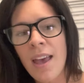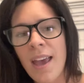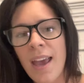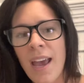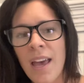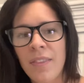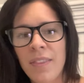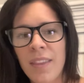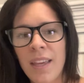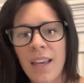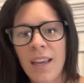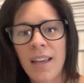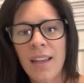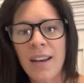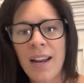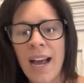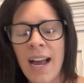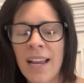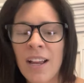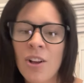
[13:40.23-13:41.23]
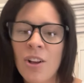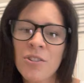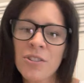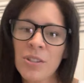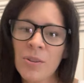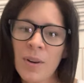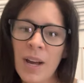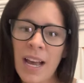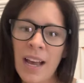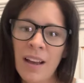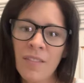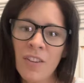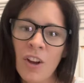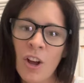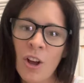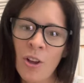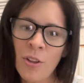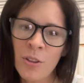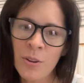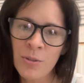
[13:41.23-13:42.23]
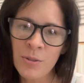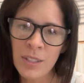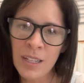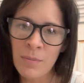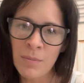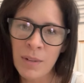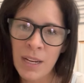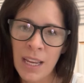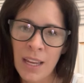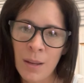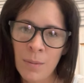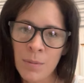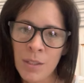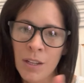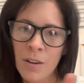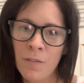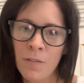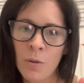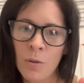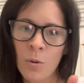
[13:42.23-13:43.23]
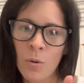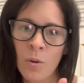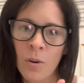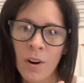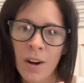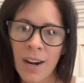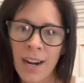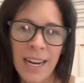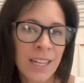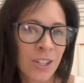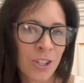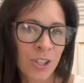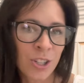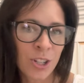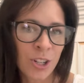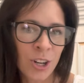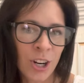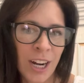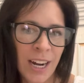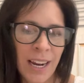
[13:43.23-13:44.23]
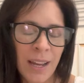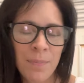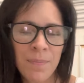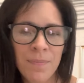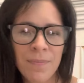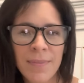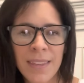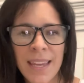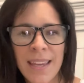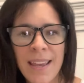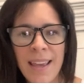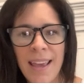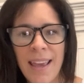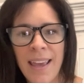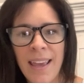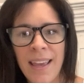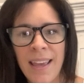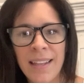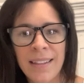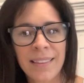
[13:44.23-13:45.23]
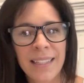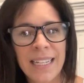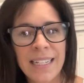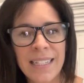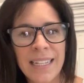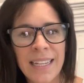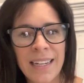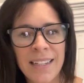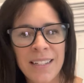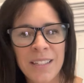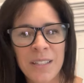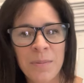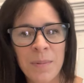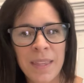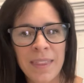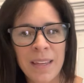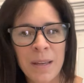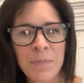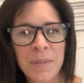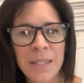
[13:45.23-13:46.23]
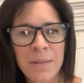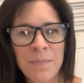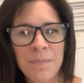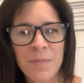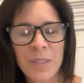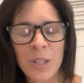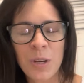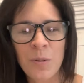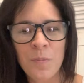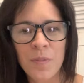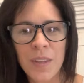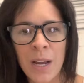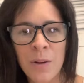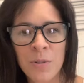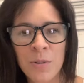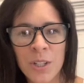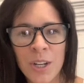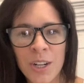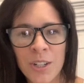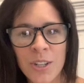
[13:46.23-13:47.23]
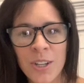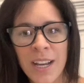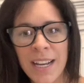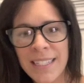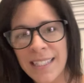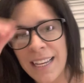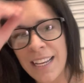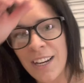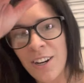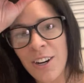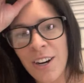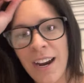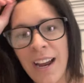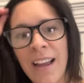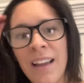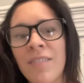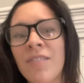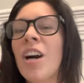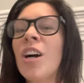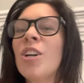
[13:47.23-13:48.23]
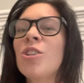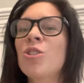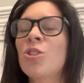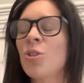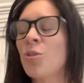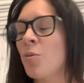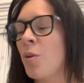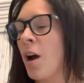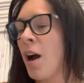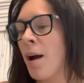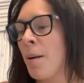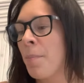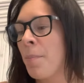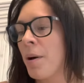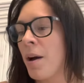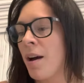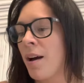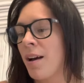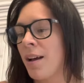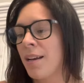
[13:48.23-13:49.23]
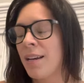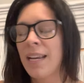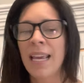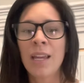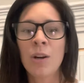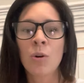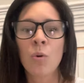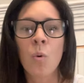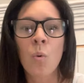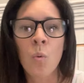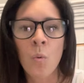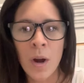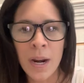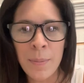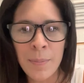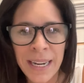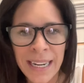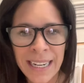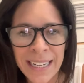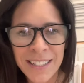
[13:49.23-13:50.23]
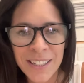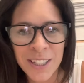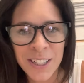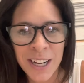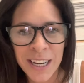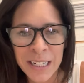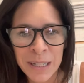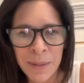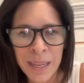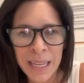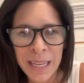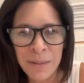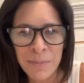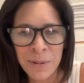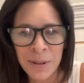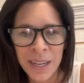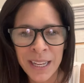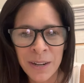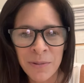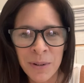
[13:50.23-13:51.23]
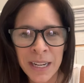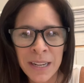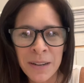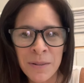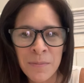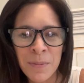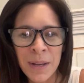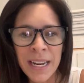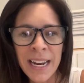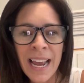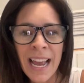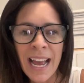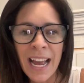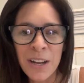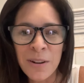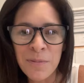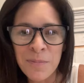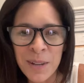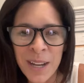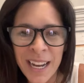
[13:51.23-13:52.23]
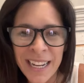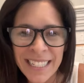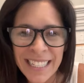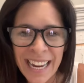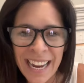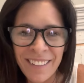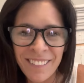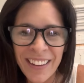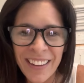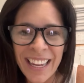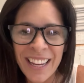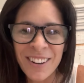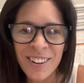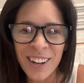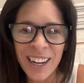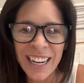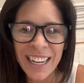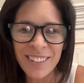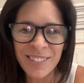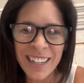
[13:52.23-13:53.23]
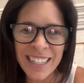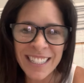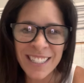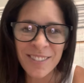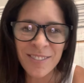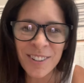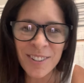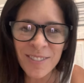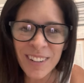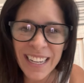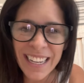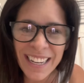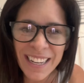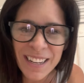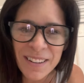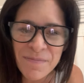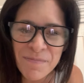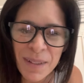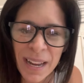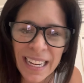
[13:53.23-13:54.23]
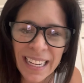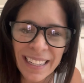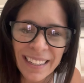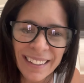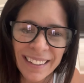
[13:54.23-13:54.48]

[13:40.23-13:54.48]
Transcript: And then I also have all those same names for Instagram, and LinkedIn is Samantha Gibson. So I will talk to you guys later. I've got to hop on in 1 minute to talk to Bakey Booty and Witten, but I hope you guys have a great rest of your week. Bye.